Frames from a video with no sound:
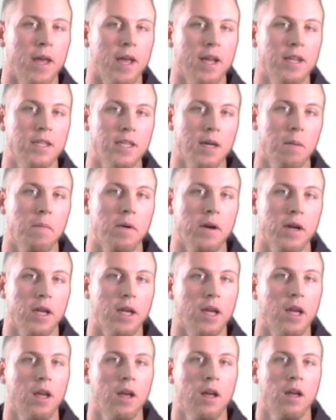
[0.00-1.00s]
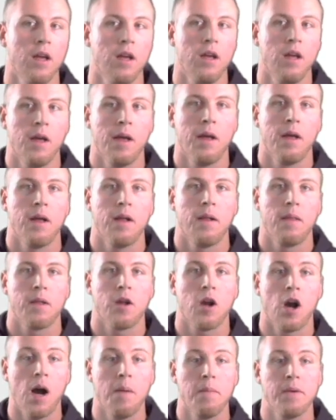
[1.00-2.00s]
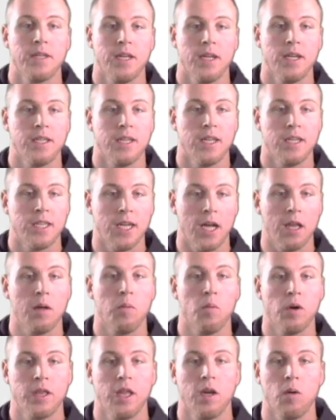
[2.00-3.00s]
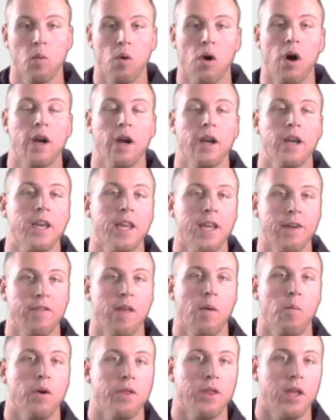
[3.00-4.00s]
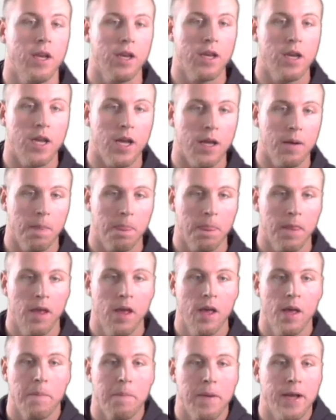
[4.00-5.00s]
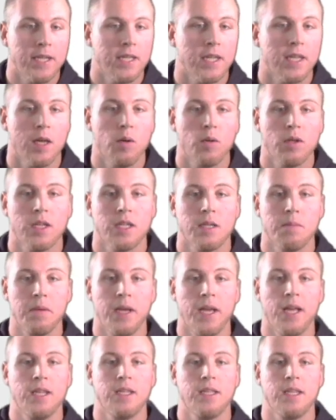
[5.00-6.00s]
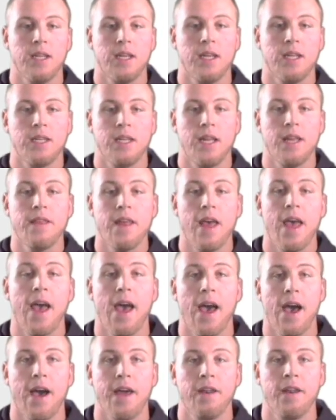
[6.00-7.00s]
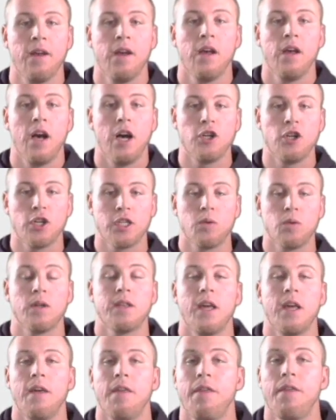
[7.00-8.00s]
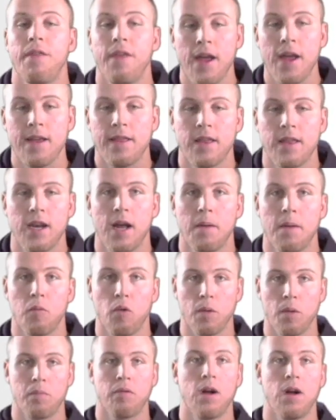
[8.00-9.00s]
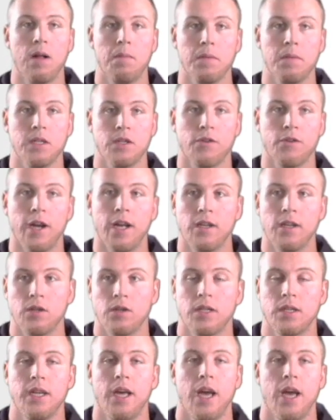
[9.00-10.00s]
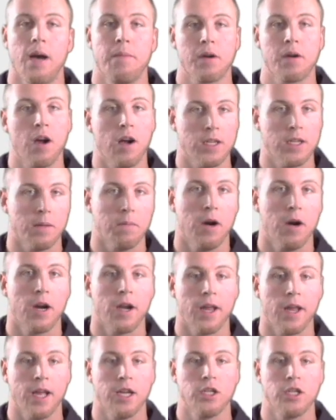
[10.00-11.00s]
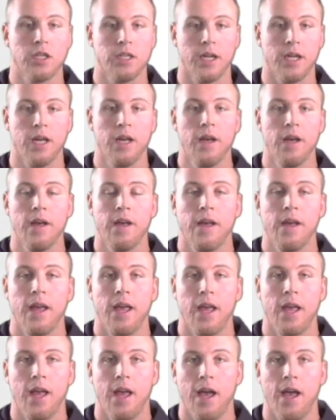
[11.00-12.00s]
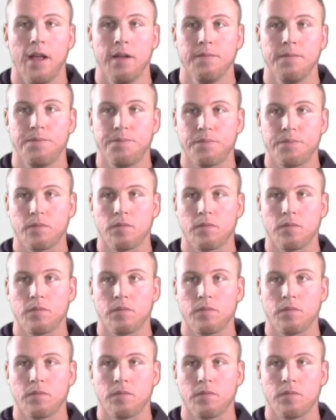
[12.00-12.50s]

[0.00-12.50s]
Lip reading: and somebody commented and said, sell them what they want and give them what they need. Basically what this means is in the ad, address what they think the #1 problem is, right? So say I'm a content marketing agency and